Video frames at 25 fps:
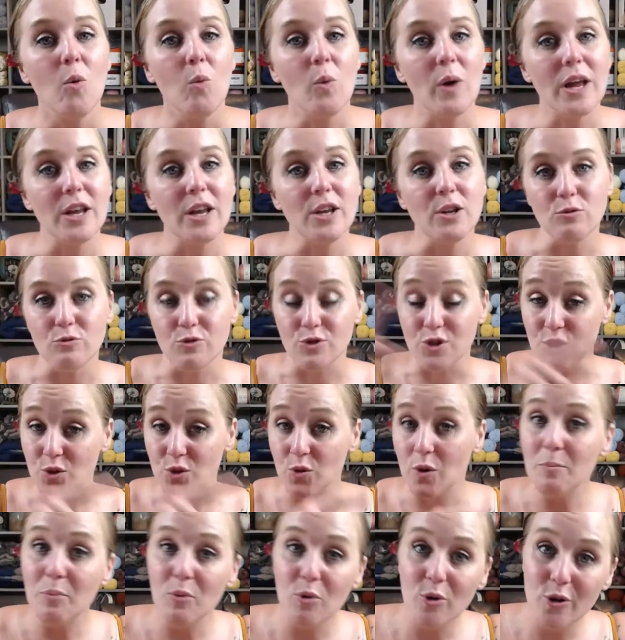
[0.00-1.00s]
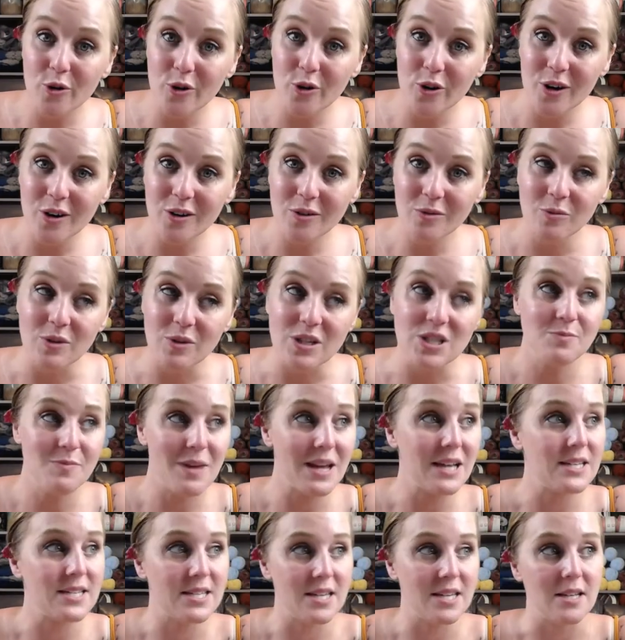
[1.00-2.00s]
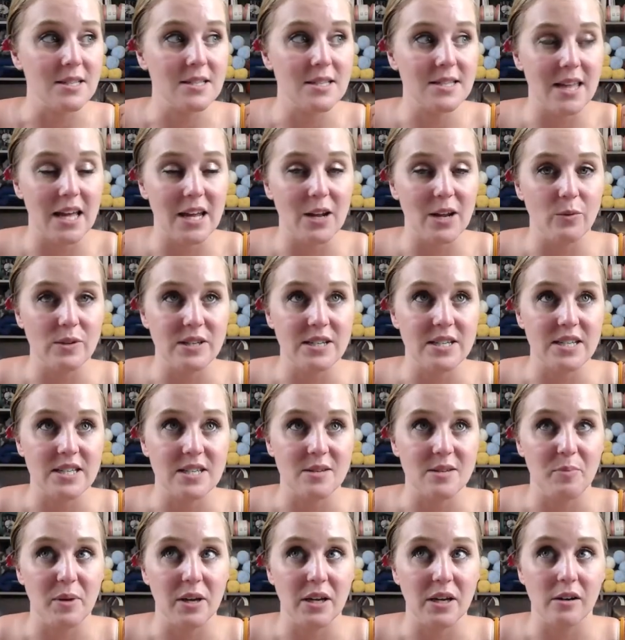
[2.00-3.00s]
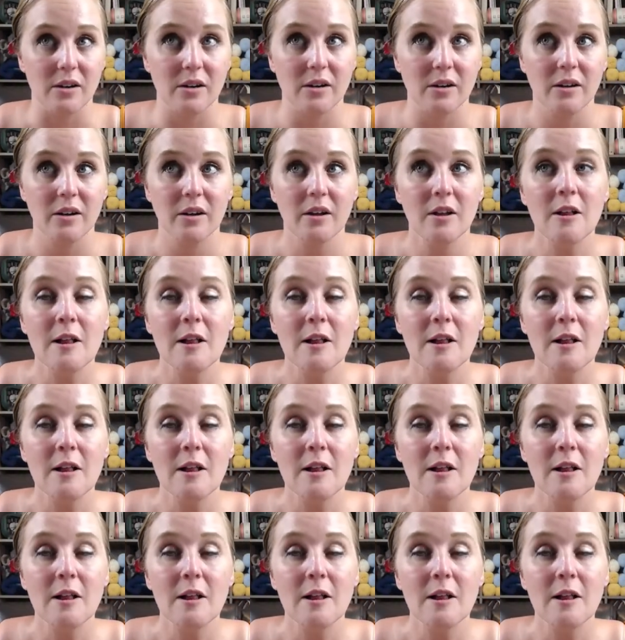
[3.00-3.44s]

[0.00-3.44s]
when you do a border, which makes sense that it would disappear.